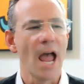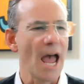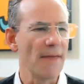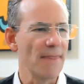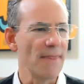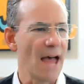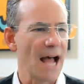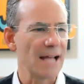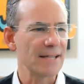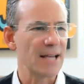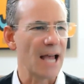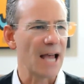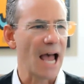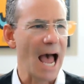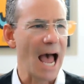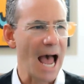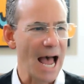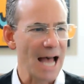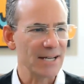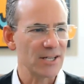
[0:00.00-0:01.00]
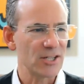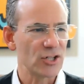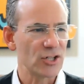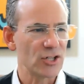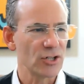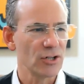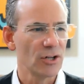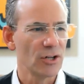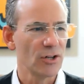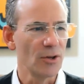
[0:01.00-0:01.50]
And that's
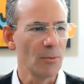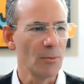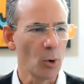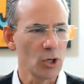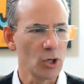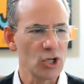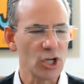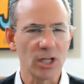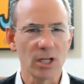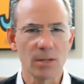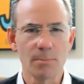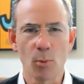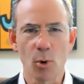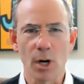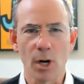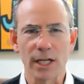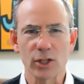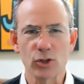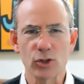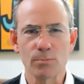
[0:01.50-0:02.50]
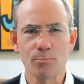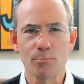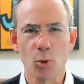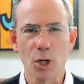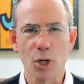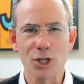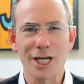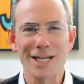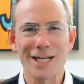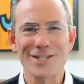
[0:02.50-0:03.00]
at the
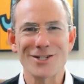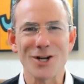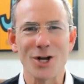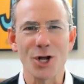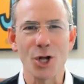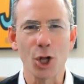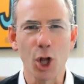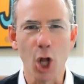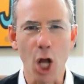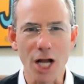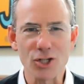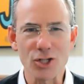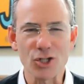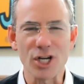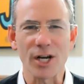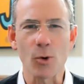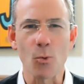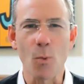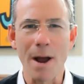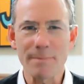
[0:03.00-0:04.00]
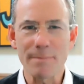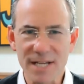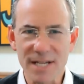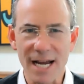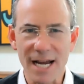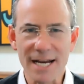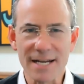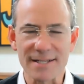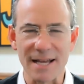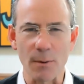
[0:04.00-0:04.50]
Mortgage Logic
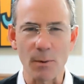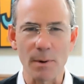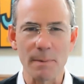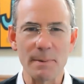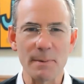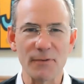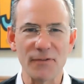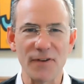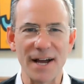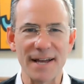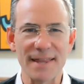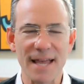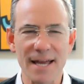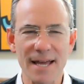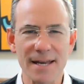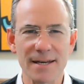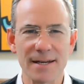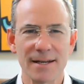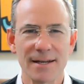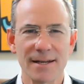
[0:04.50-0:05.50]
website. Is that where people find that?